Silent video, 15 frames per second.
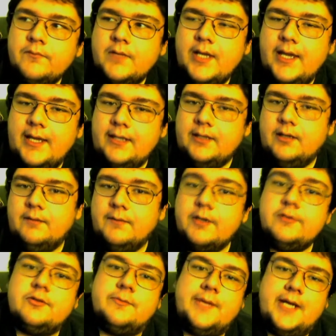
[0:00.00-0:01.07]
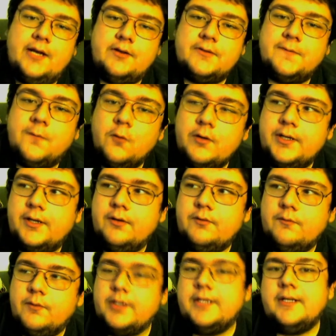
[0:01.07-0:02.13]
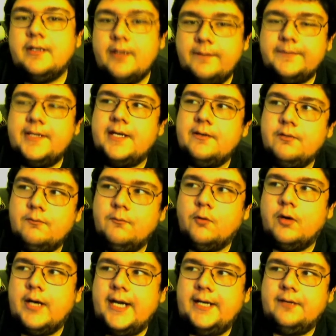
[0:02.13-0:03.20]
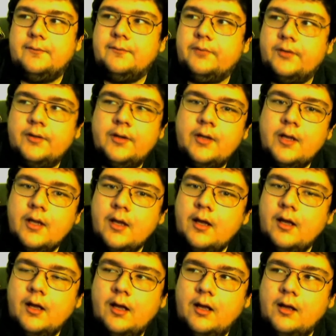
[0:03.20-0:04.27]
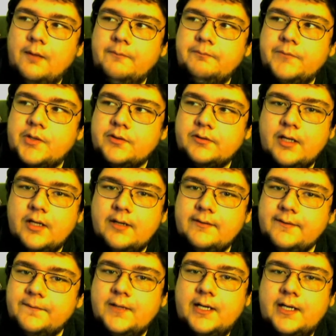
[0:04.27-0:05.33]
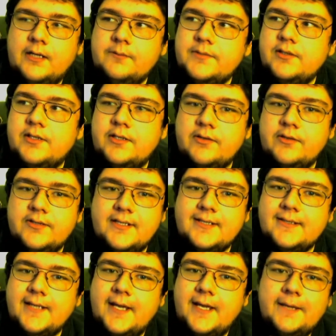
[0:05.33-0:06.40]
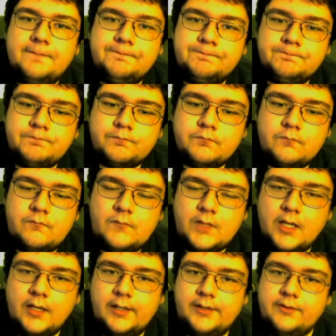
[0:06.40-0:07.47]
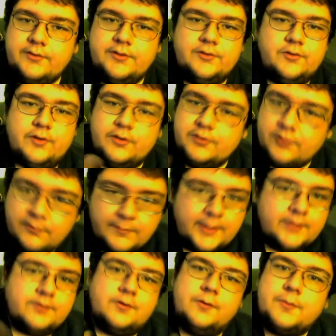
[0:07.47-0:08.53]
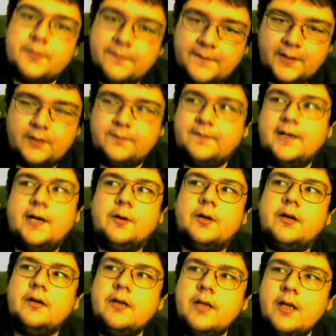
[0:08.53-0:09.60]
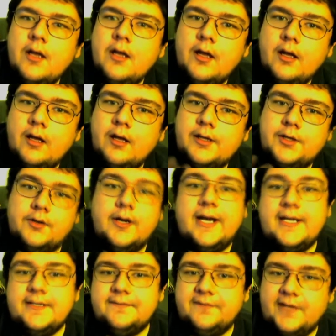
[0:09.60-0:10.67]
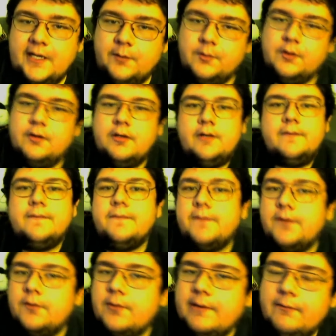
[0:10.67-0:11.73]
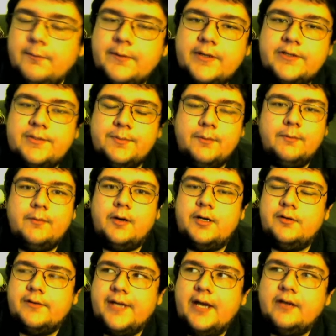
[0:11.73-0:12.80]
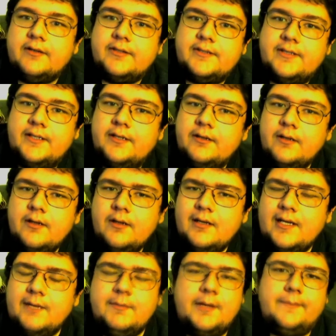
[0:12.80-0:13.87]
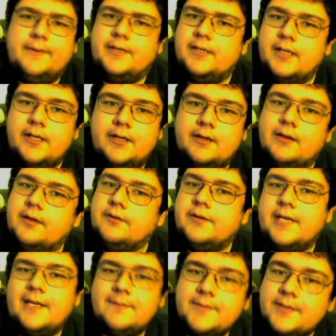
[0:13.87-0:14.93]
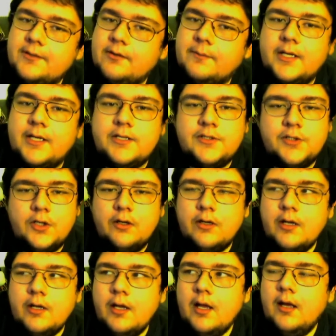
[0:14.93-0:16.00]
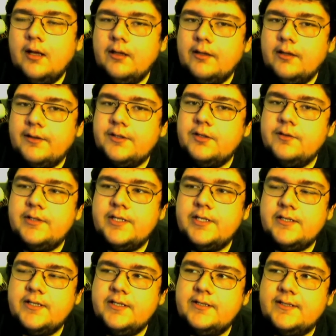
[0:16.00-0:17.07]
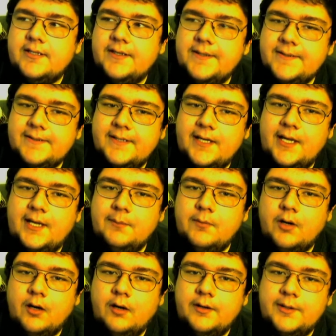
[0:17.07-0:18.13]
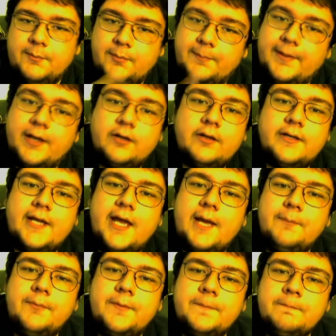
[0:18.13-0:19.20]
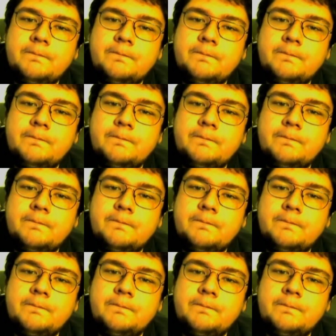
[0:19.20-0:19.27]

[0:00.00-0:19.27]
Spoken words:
a mushroom house for you where you can obtain more items. There's a lot of different items you can use in this game. There's your traditional mushroom, your fire flower, your ice flower. If you ever played Super Mario Galaxy, it might be in another game too. I'm not sure. The new additions to this game are the propeller cap.